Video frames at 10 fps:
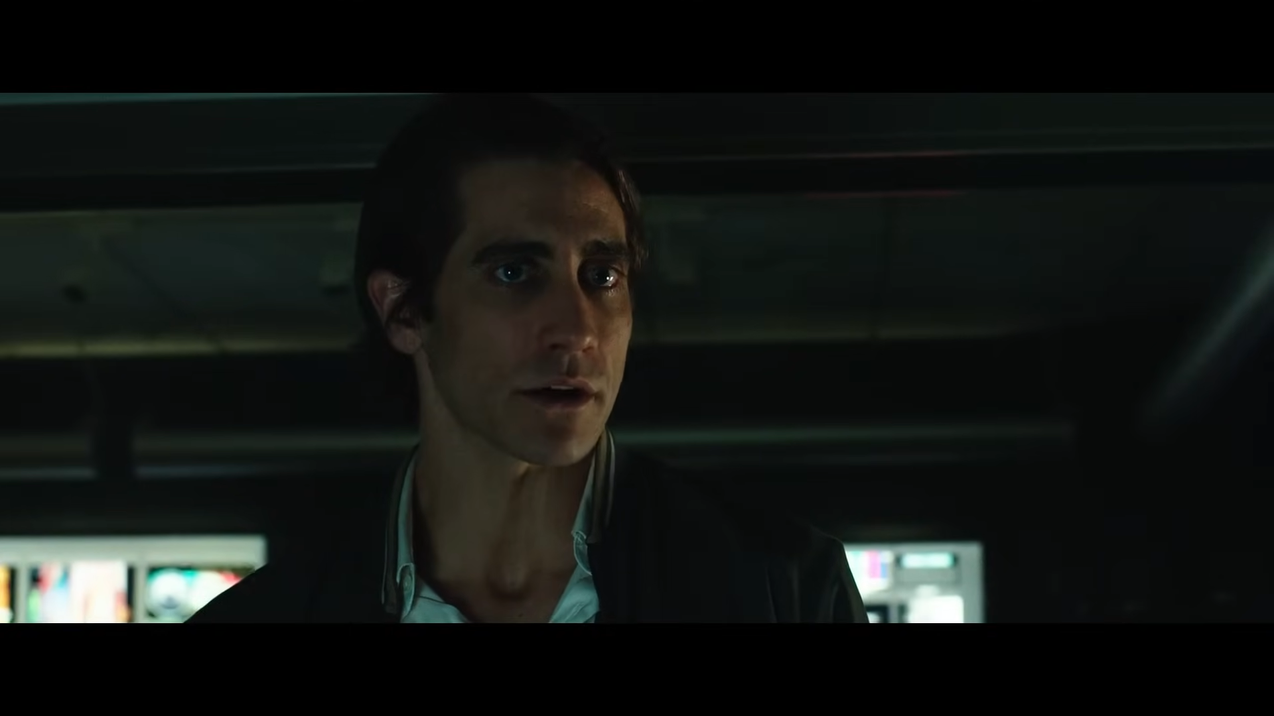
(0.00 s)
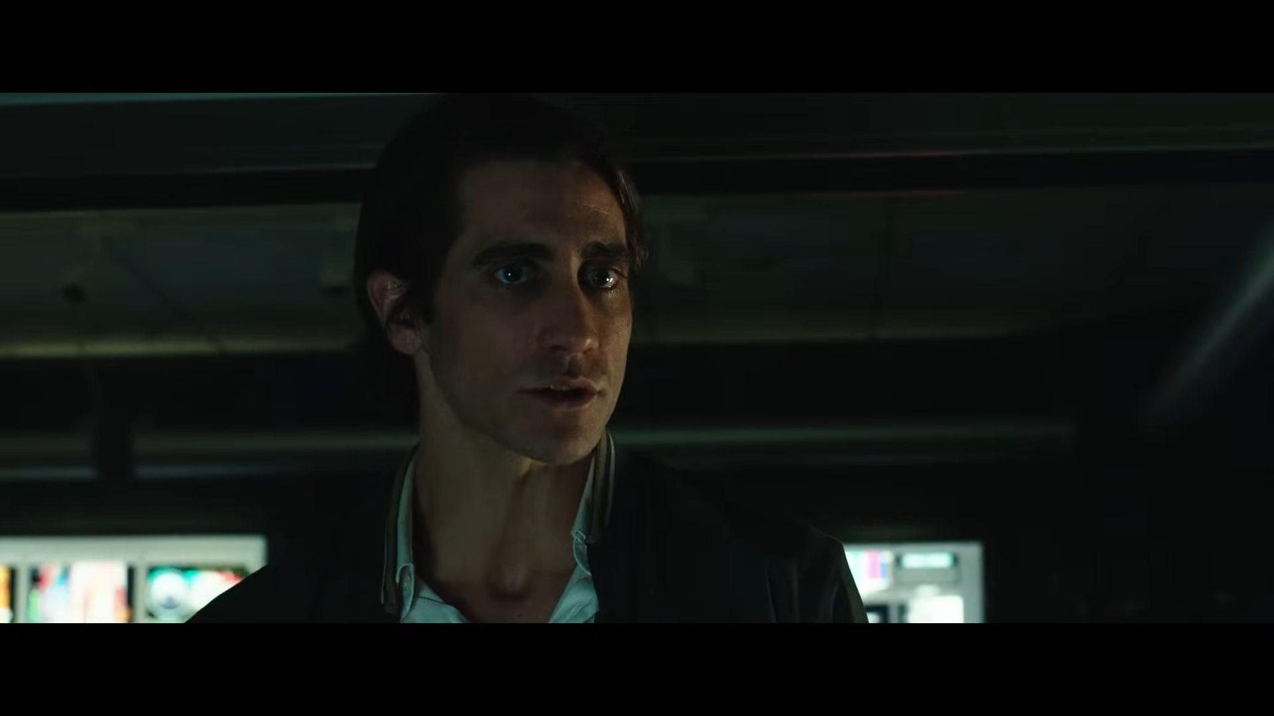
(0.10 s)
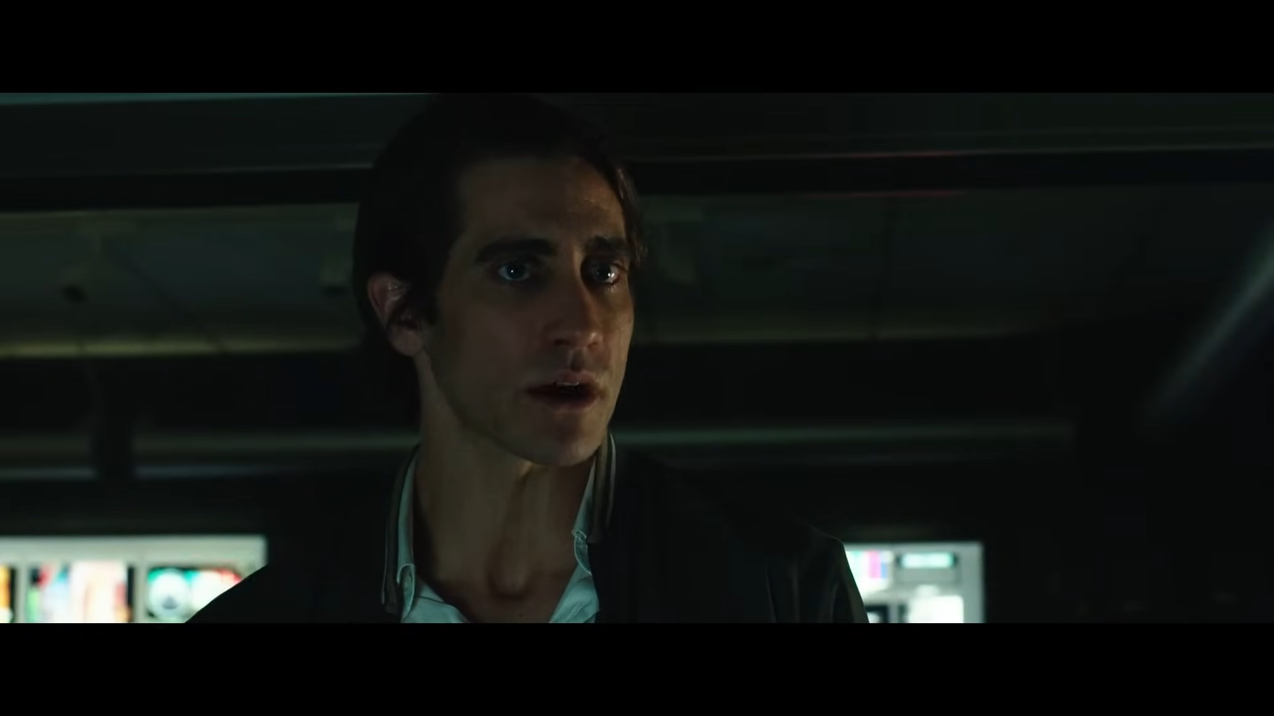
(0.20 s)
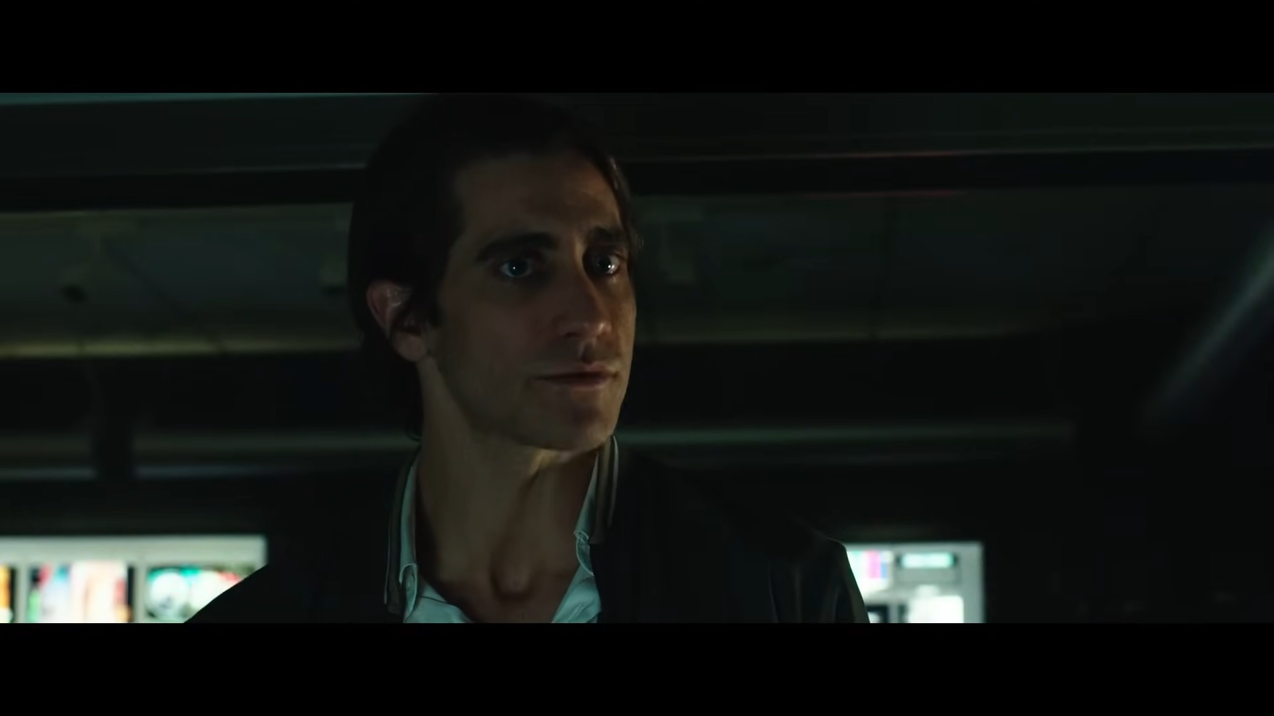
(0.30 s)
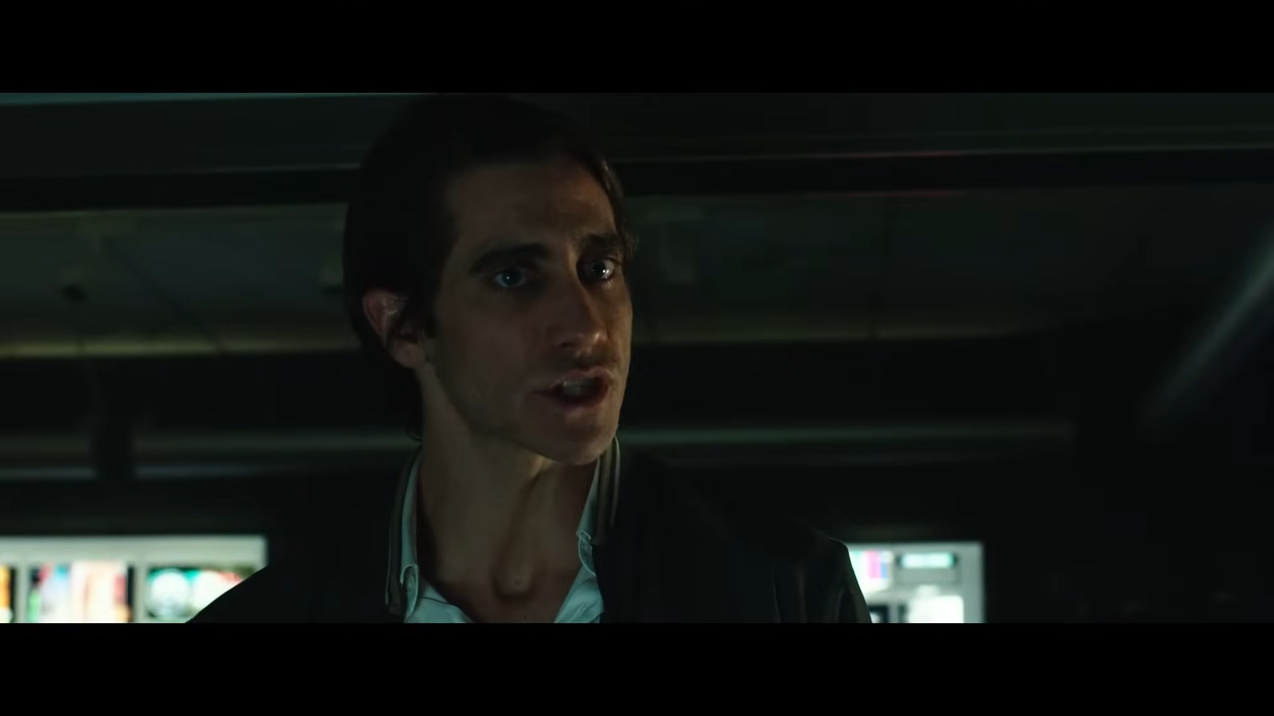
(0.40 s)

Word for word: housewife